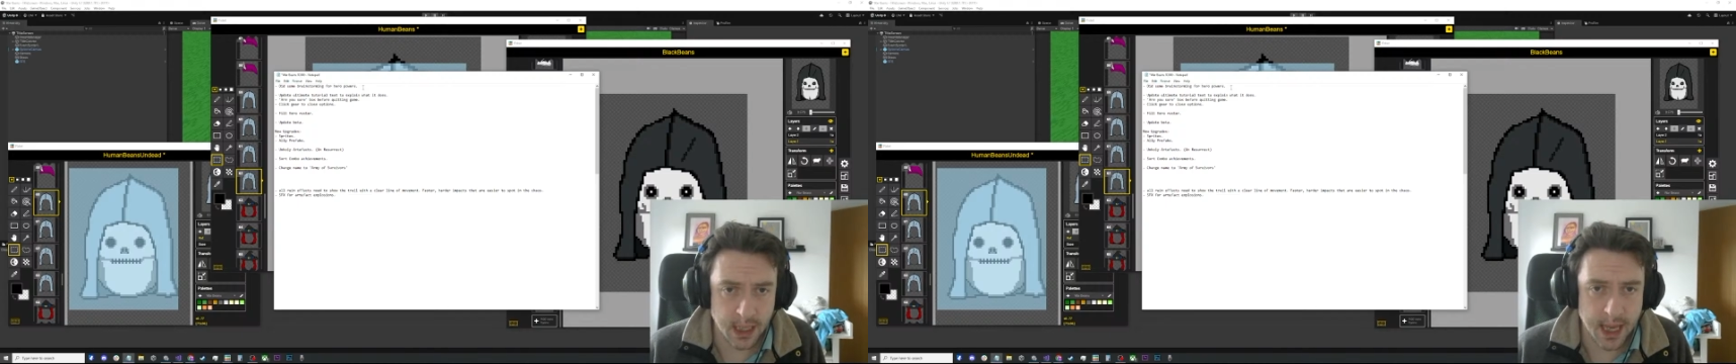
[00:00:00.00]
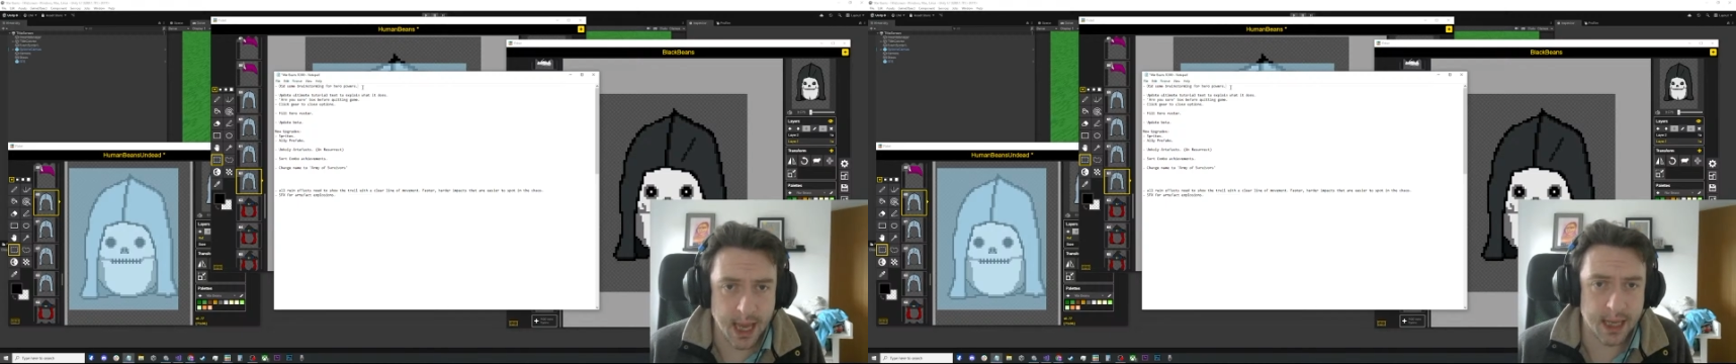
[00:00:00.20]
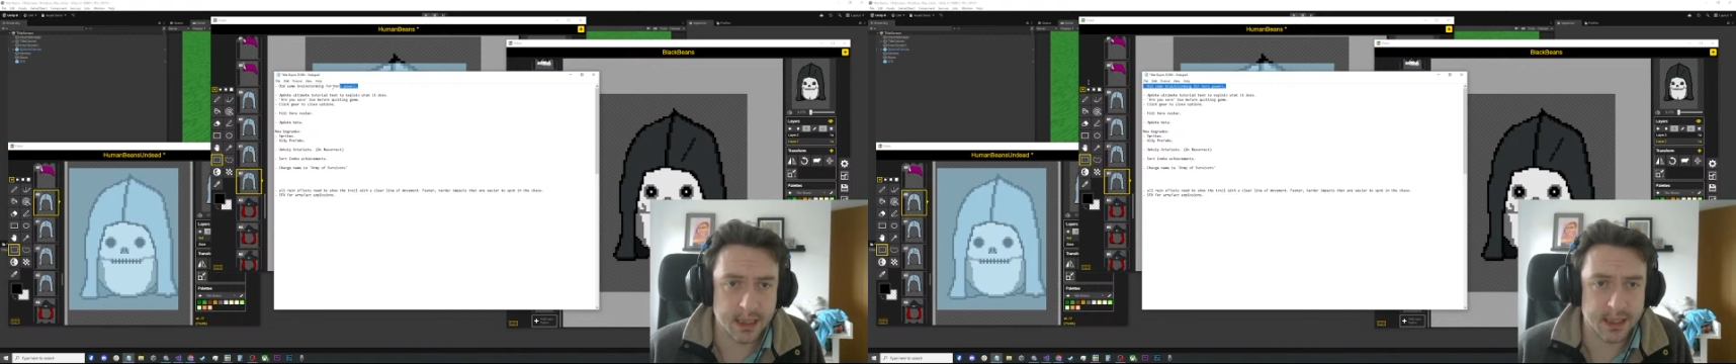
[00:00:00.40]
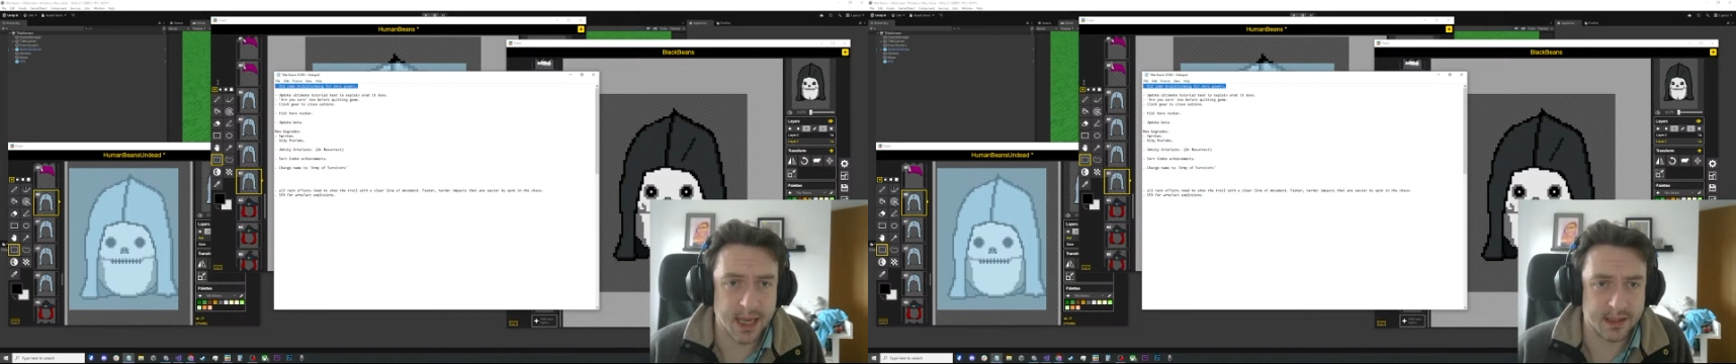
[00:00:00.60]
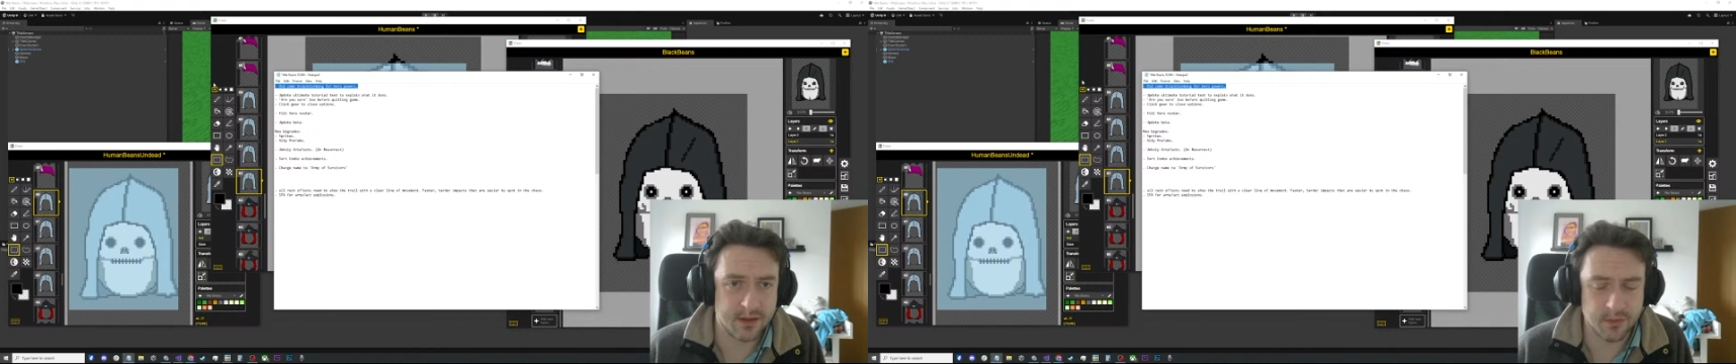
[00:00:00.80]
And
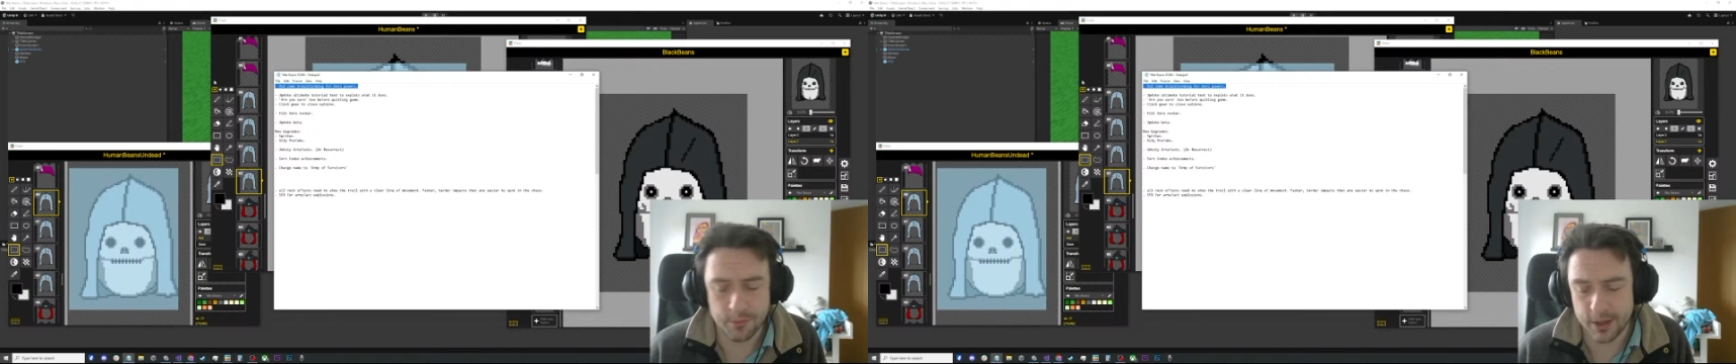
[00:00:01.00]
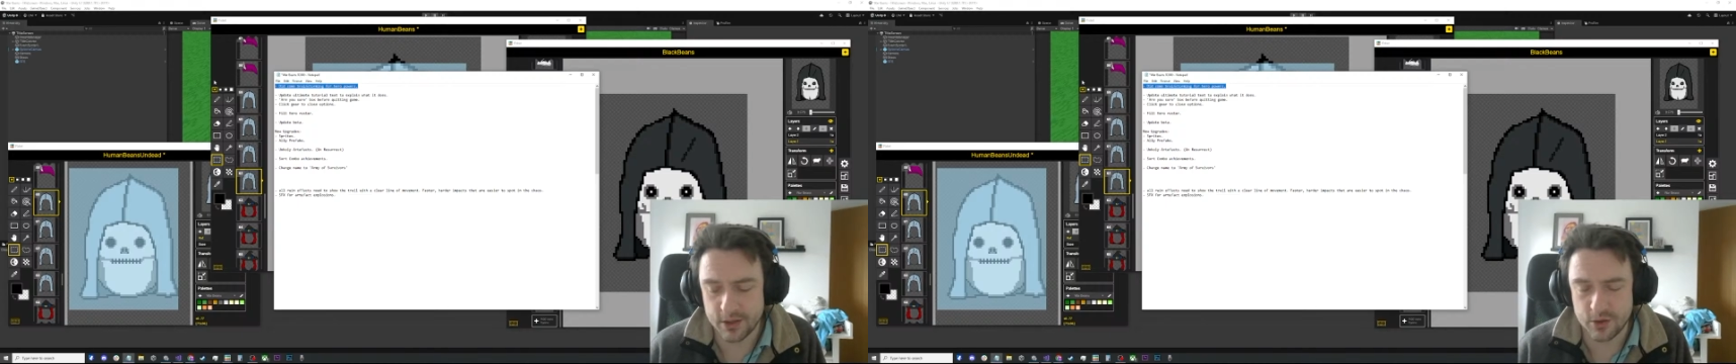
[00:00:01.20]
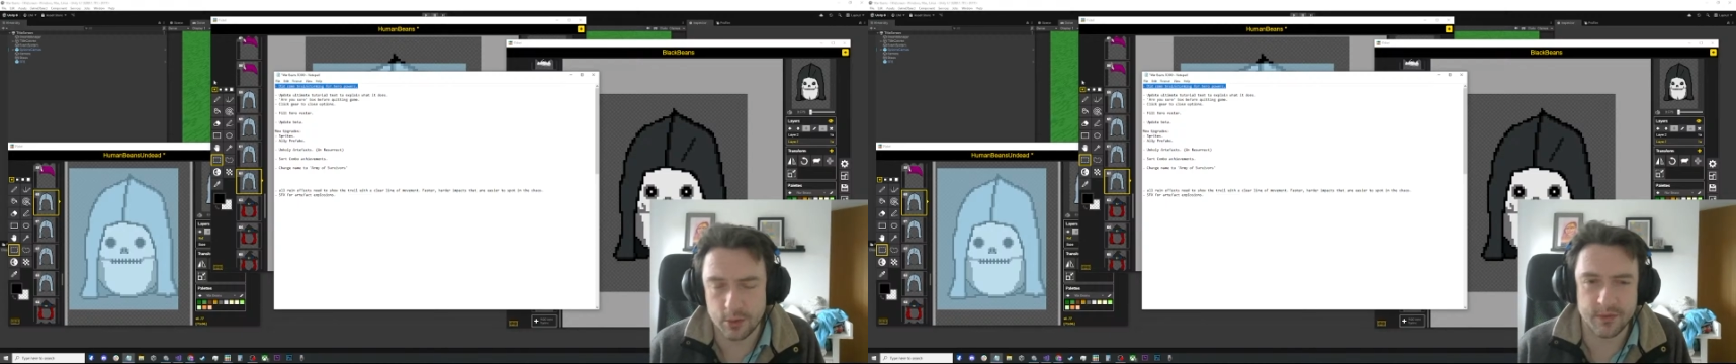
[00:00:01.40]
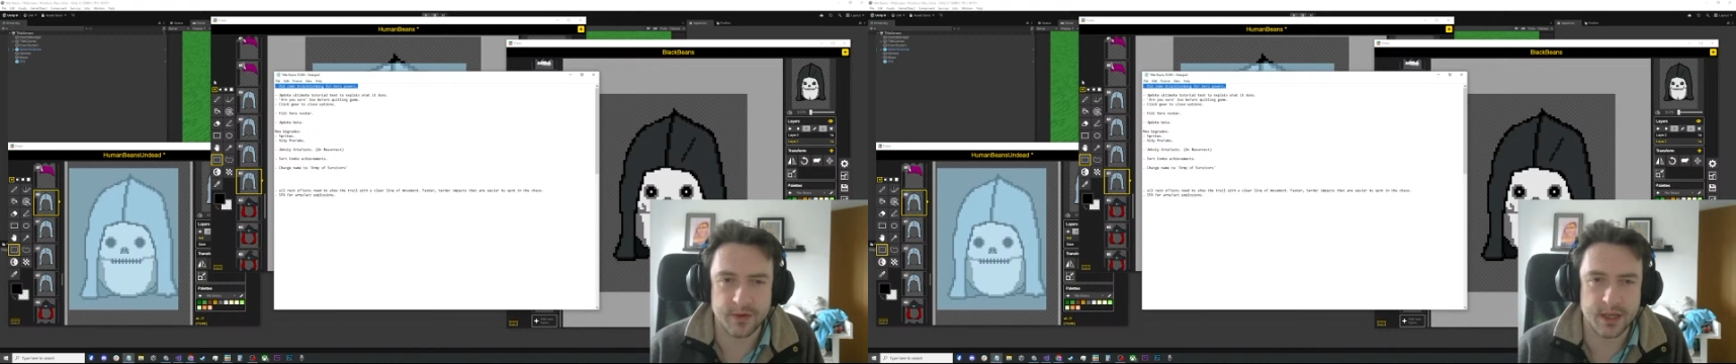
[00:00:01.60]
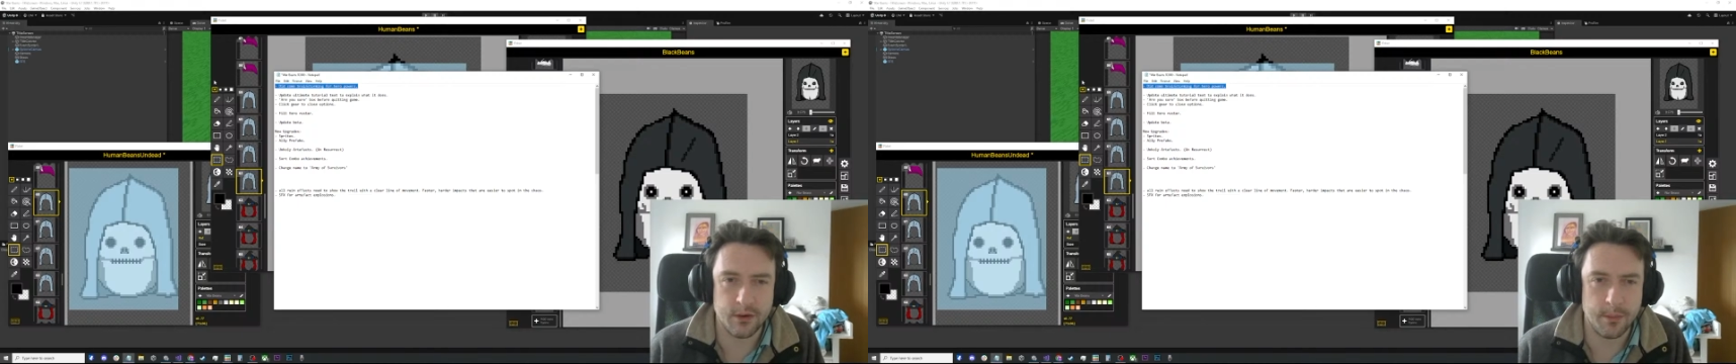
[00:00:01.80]
did some brainstorming for
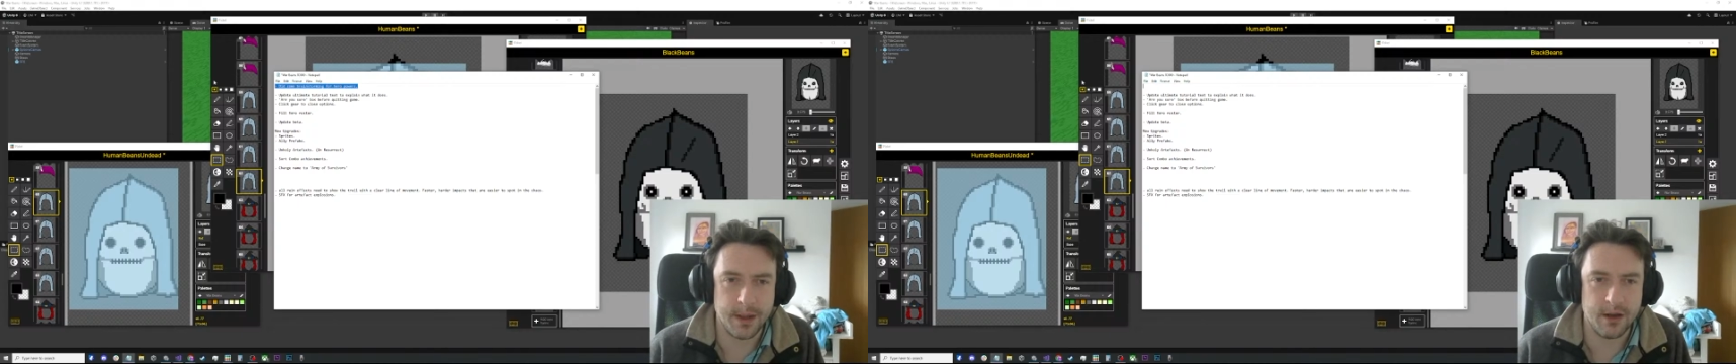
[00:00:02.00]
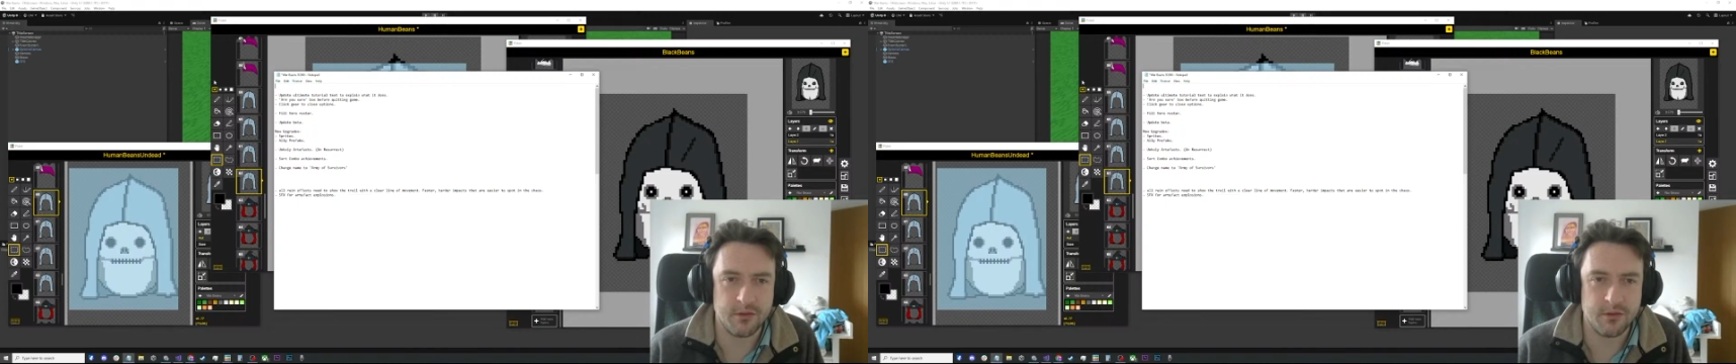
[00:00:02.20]
hero powers,